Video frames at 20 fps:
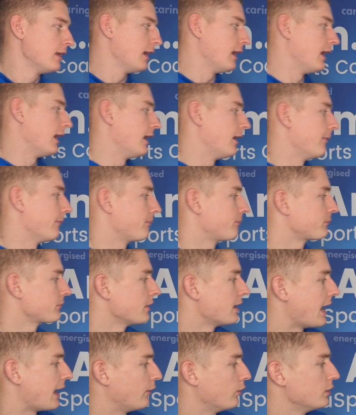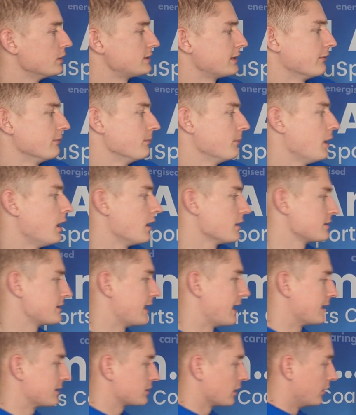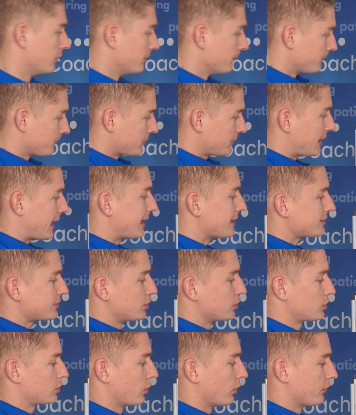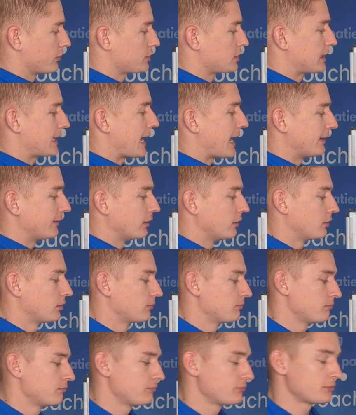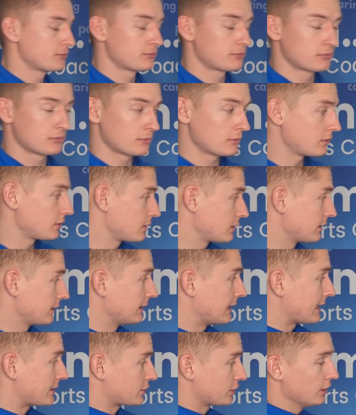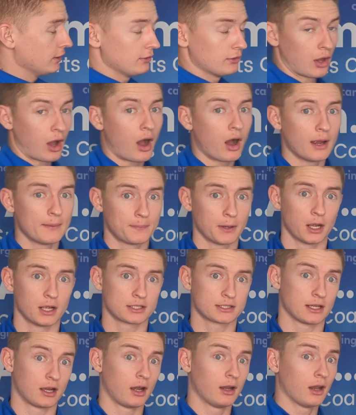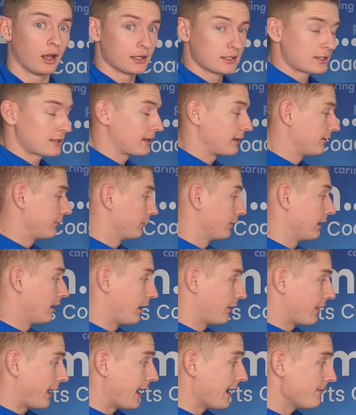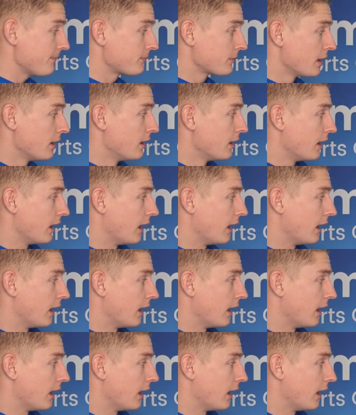And all these different parts there. So that's your sort of standard lesson that I like to deliver it like that.